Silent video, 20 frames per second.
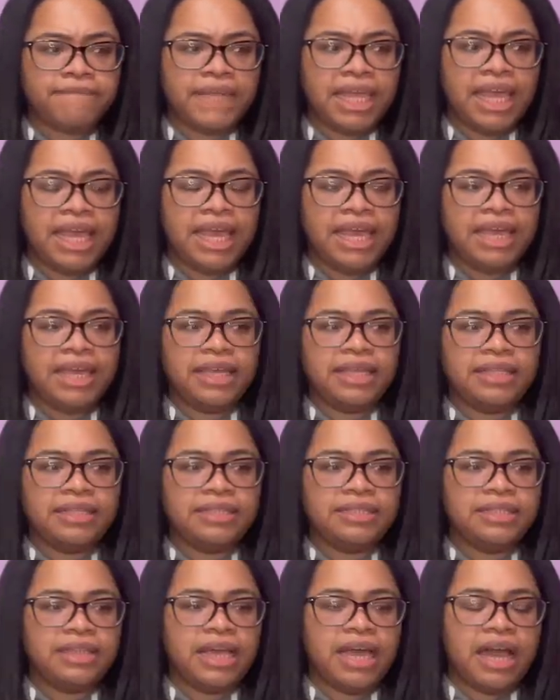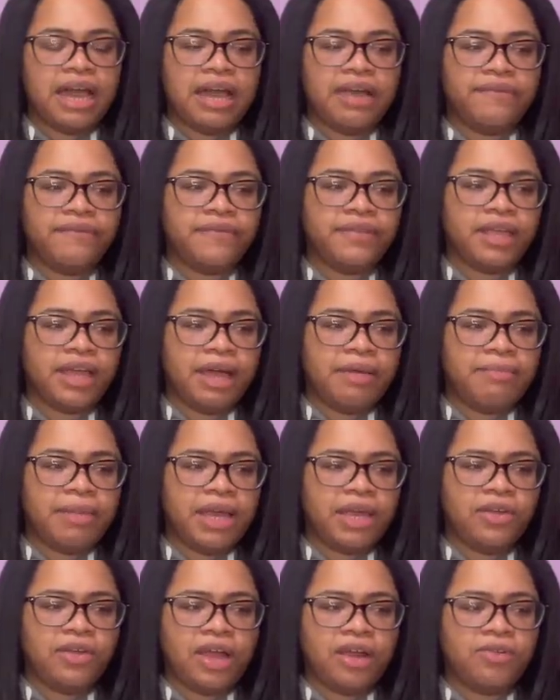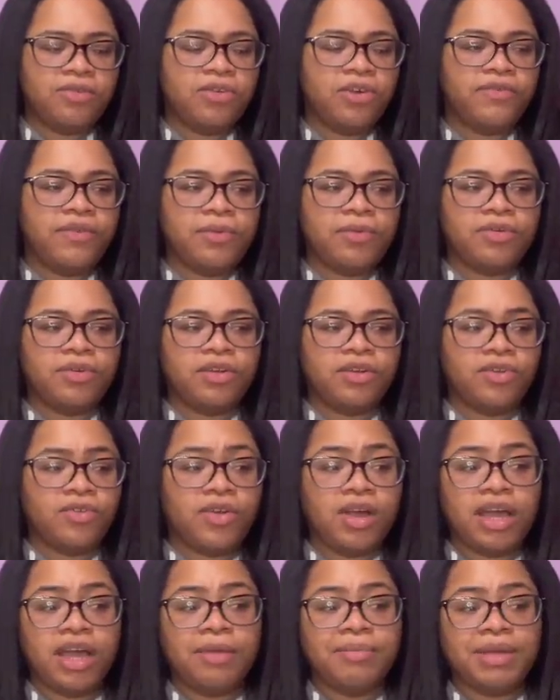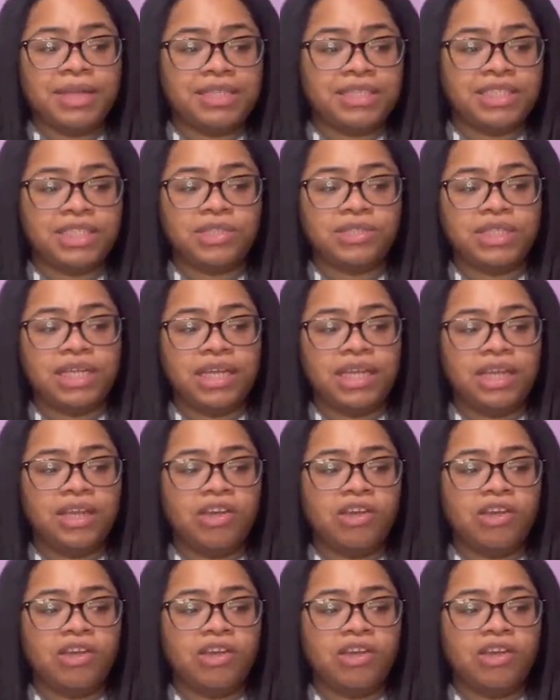And I feel like I don't know if I'm going to cry because the show's ending,